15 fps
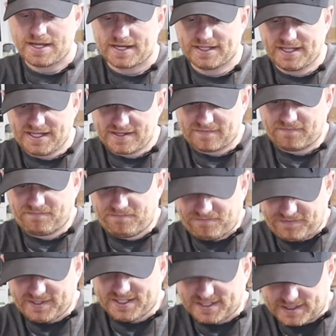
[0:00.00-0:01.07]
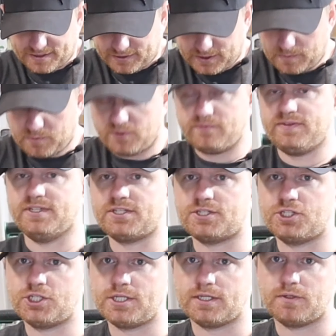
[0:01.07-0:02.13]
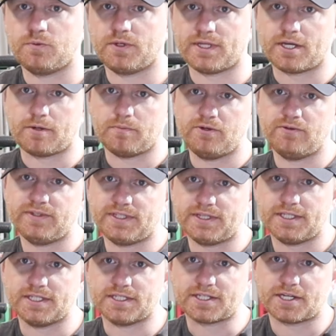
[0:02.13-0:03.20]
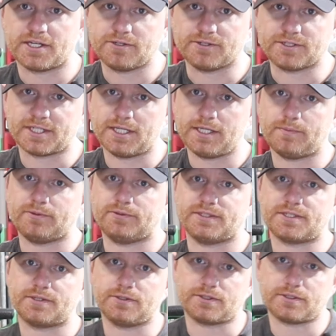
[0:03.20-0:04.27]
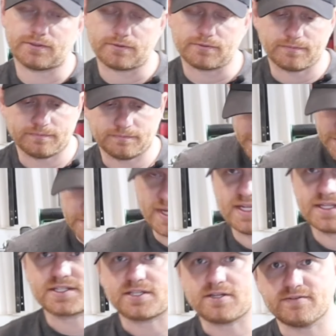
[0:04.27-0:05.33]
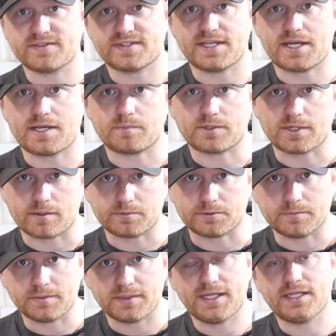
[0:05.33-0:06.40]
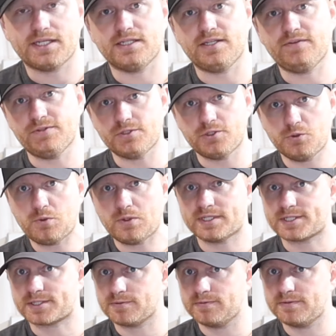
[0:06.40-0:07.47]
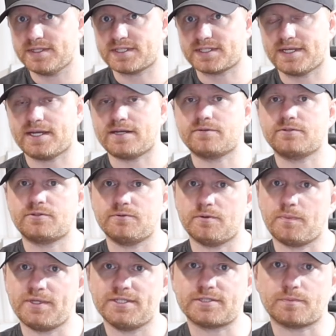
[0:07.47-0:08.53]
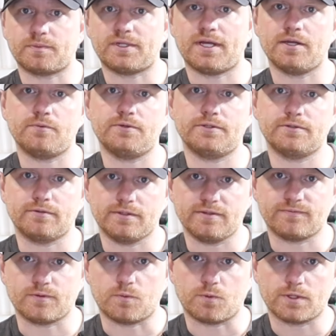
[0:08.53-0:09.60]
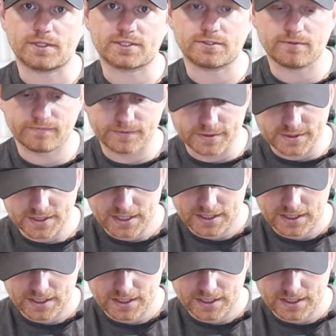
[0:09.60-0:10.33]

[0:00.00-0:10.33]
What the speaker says: I can't physically move this jig without moving the entire table it's hooked to. So that solves that problem. And if you do want to screw this down to a piece of plywood or a different work surface,